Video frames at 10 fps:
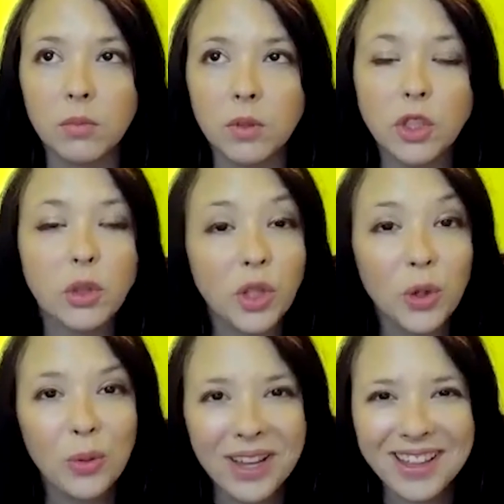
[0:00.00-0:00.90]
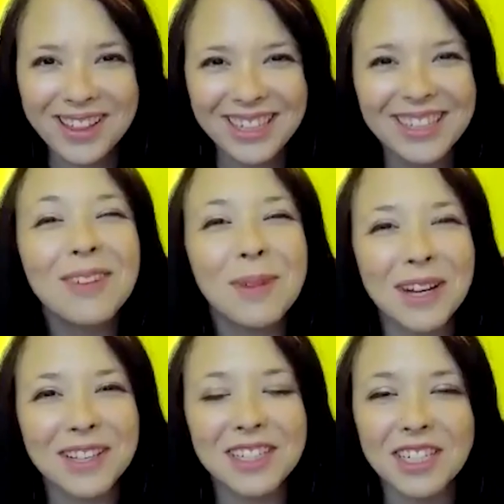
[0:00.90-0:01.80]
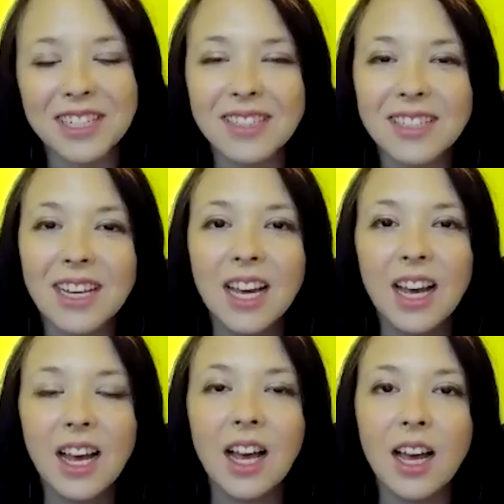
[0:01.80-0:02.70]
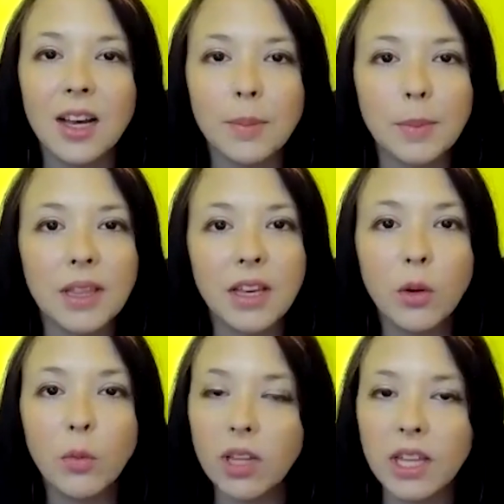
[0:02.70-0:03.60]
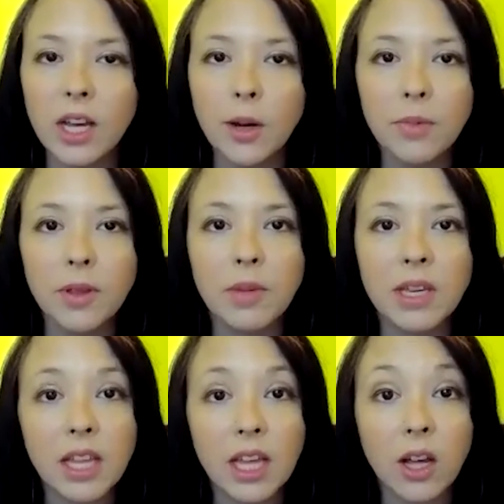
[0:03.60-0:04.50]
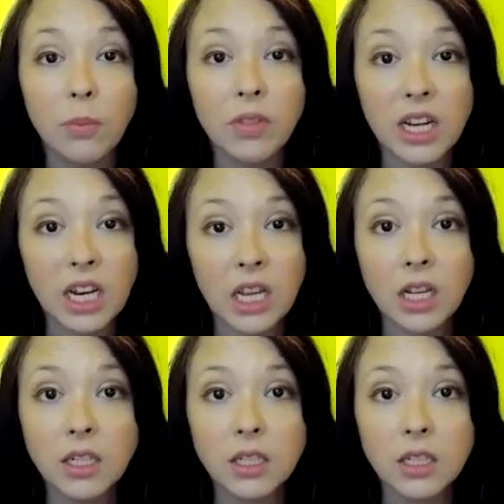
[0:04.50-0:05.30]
to you with, apologies, um, it could really help them get the help they need.